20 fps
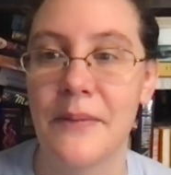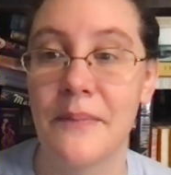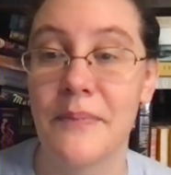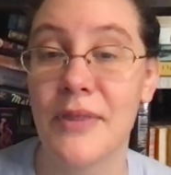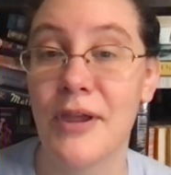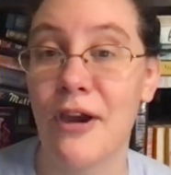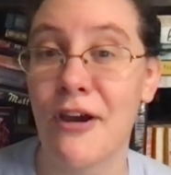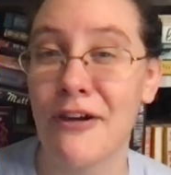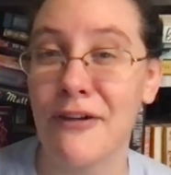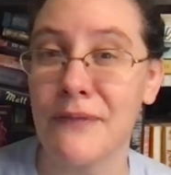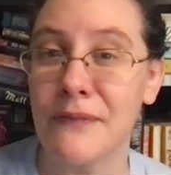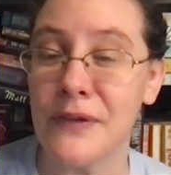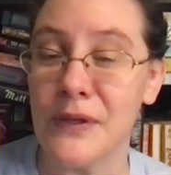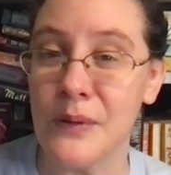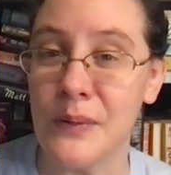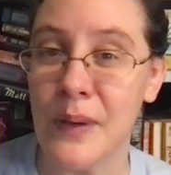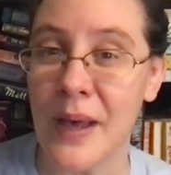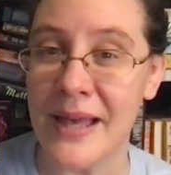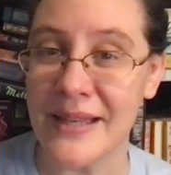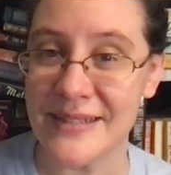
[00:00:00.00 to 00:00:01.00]
There are a
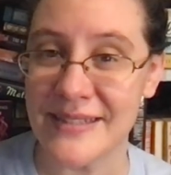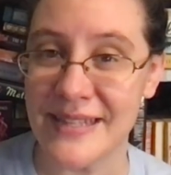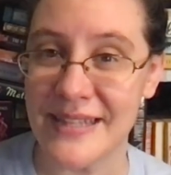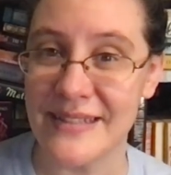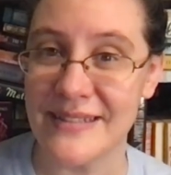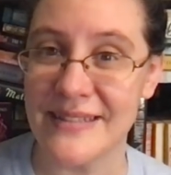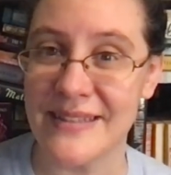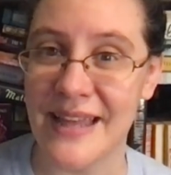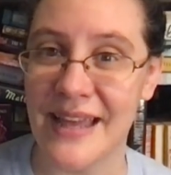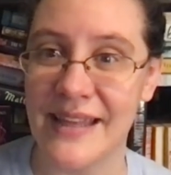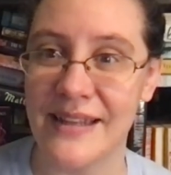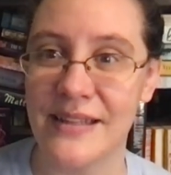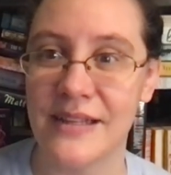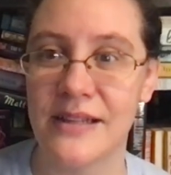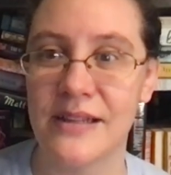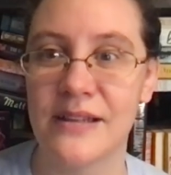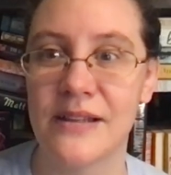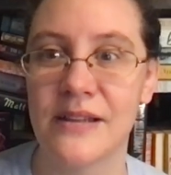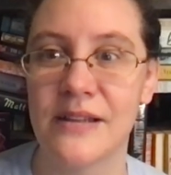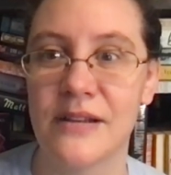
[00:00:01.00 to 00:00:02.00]
few essays that
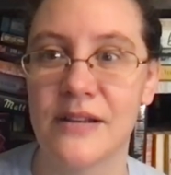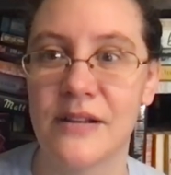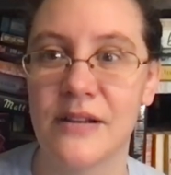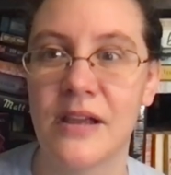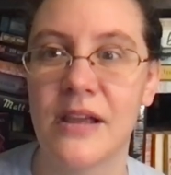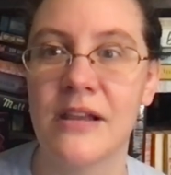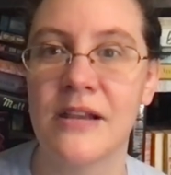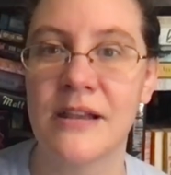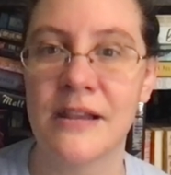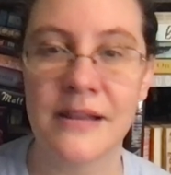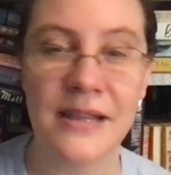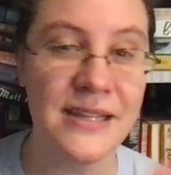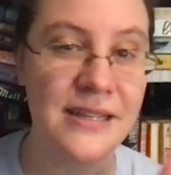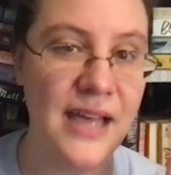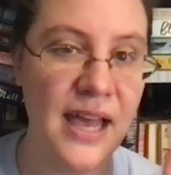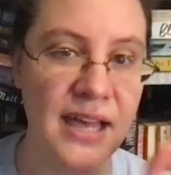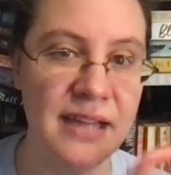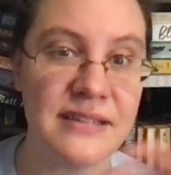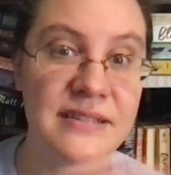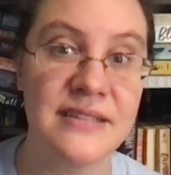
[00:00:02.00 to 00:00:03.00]
it, it
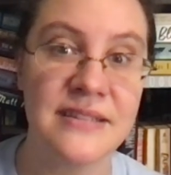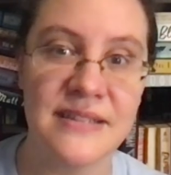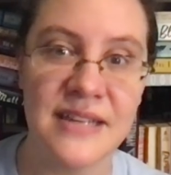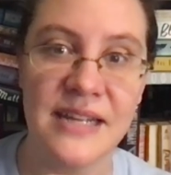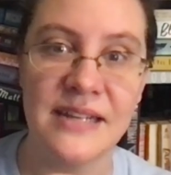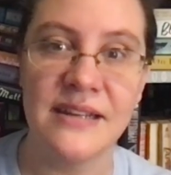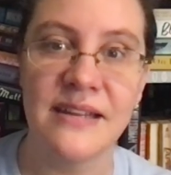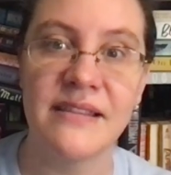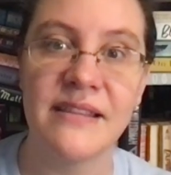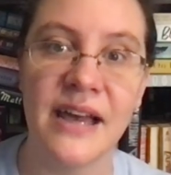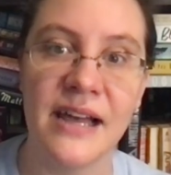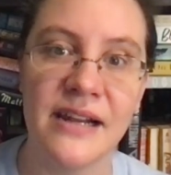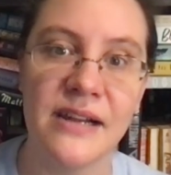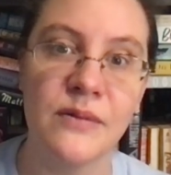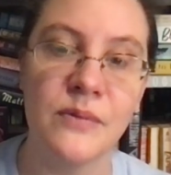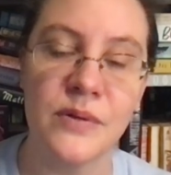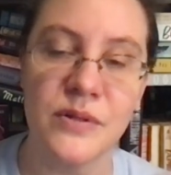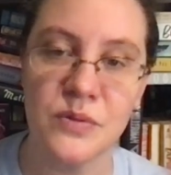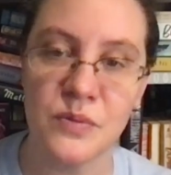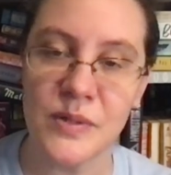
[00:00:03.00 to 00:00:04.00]
has stated that
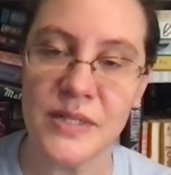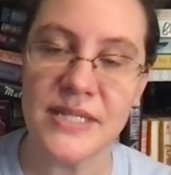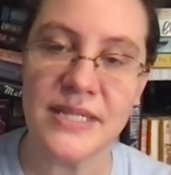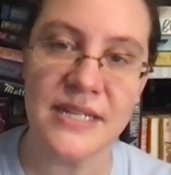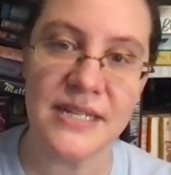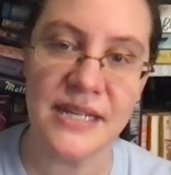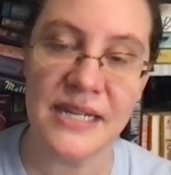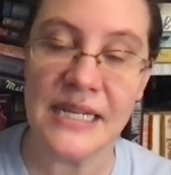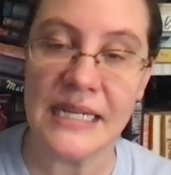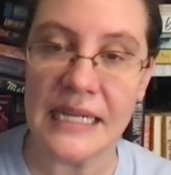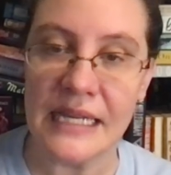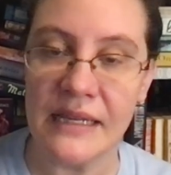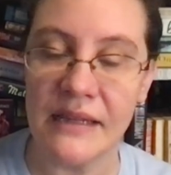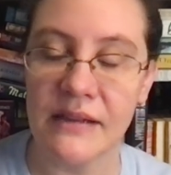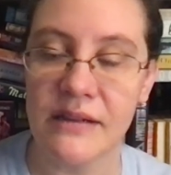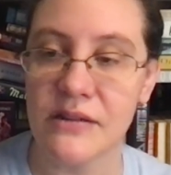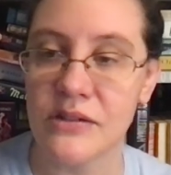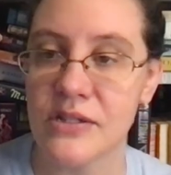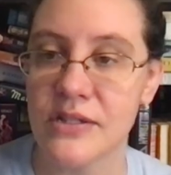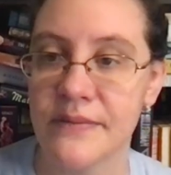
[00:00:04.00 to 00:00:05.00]
it was written in
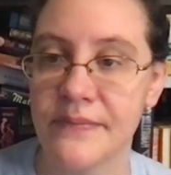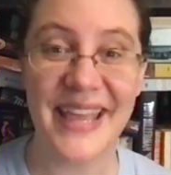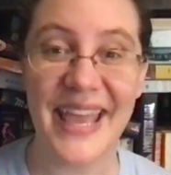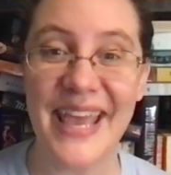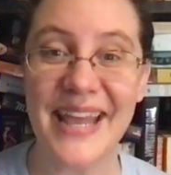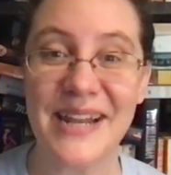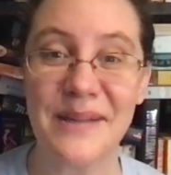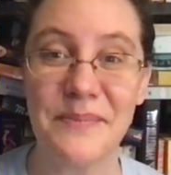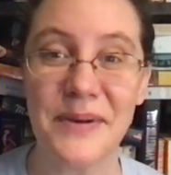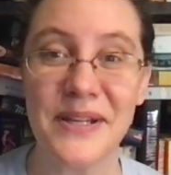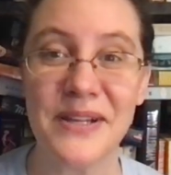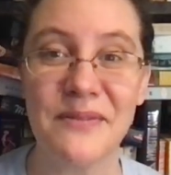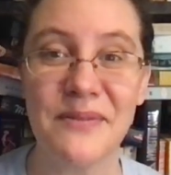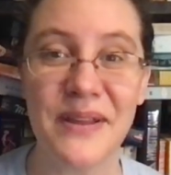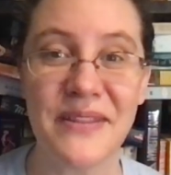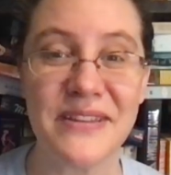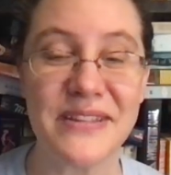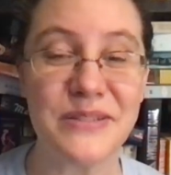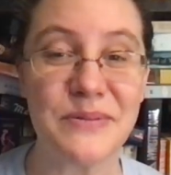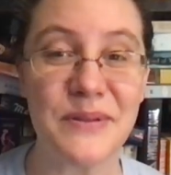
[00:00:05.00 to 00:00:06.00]
English. And I bet he
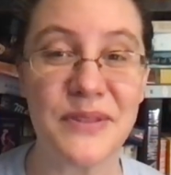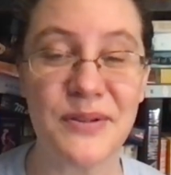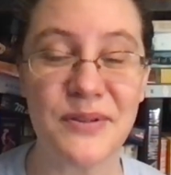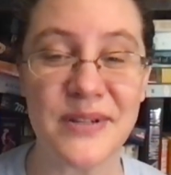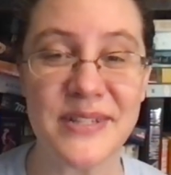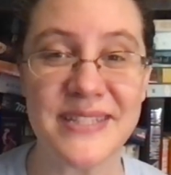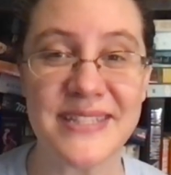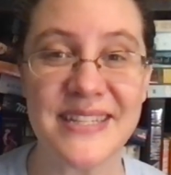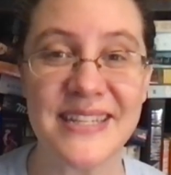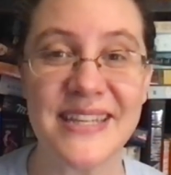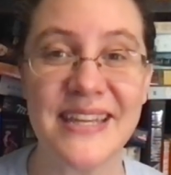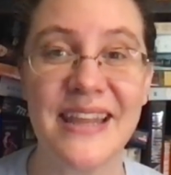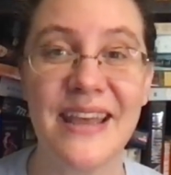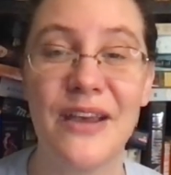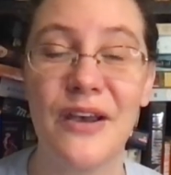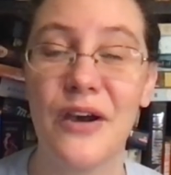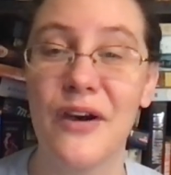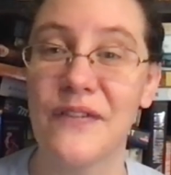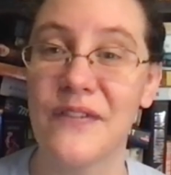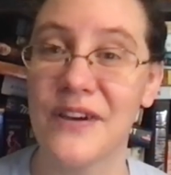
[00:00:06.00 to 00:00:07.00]
read this with Kristen
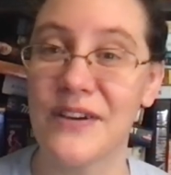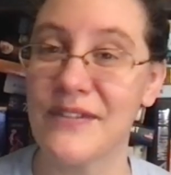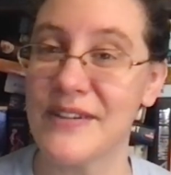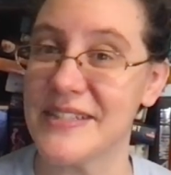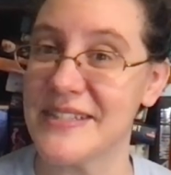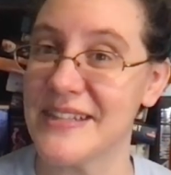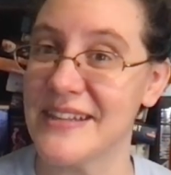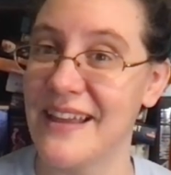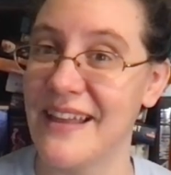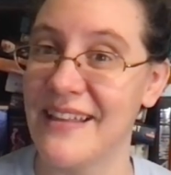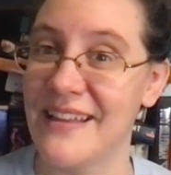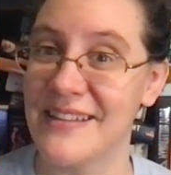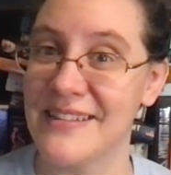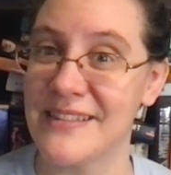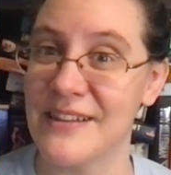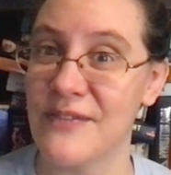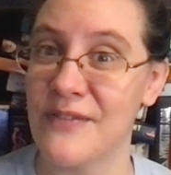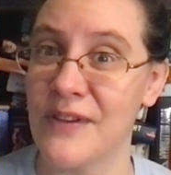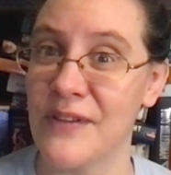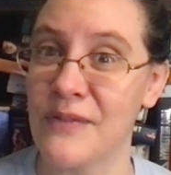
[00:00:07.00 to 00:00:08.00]
over at Kristen
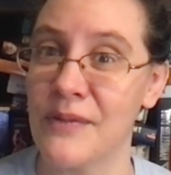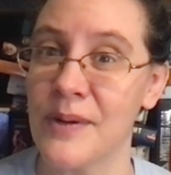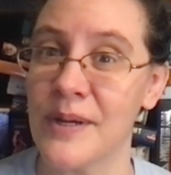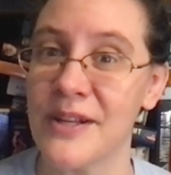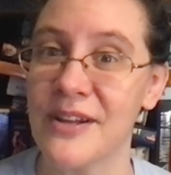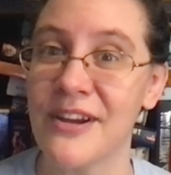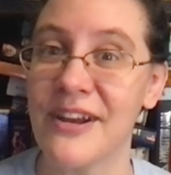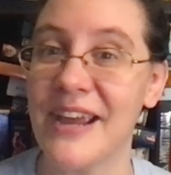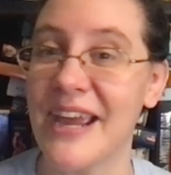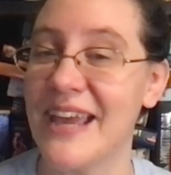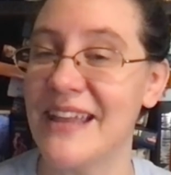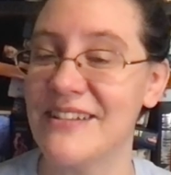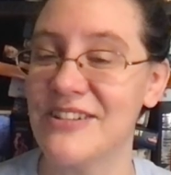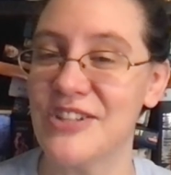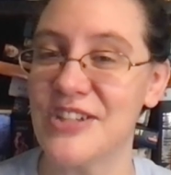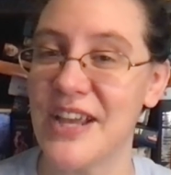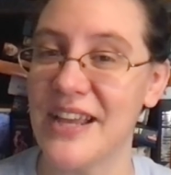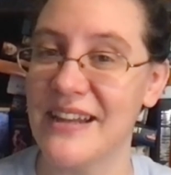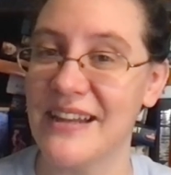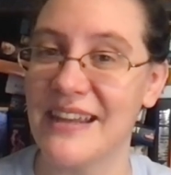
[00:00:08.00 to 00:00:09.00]
LSFF Reader and
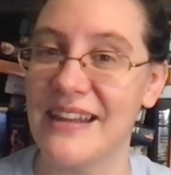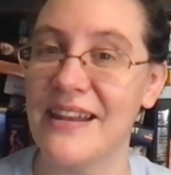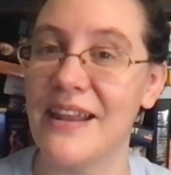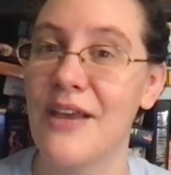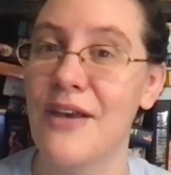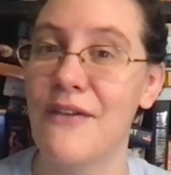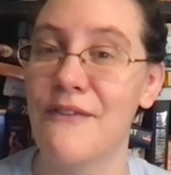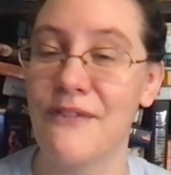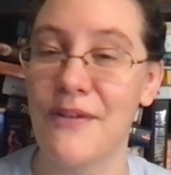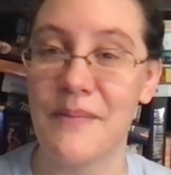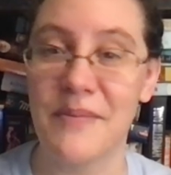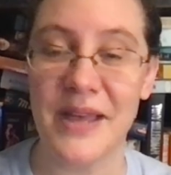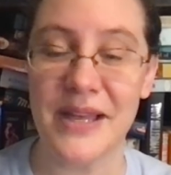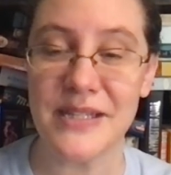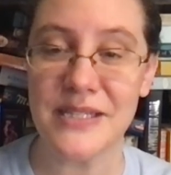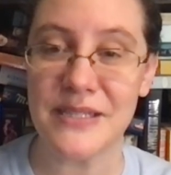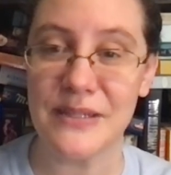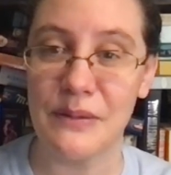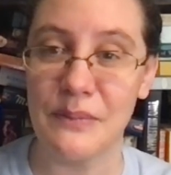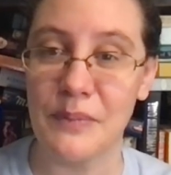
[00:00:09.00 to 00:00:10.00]
Shannon from
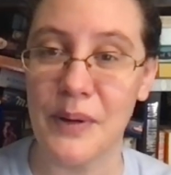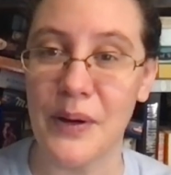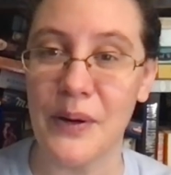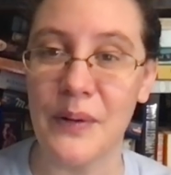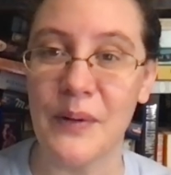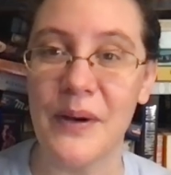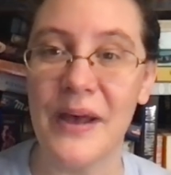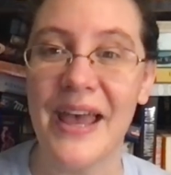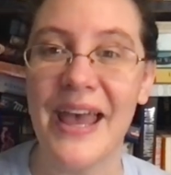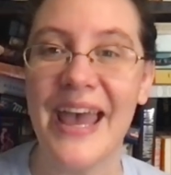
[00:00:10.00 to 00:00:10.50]
That's So Po.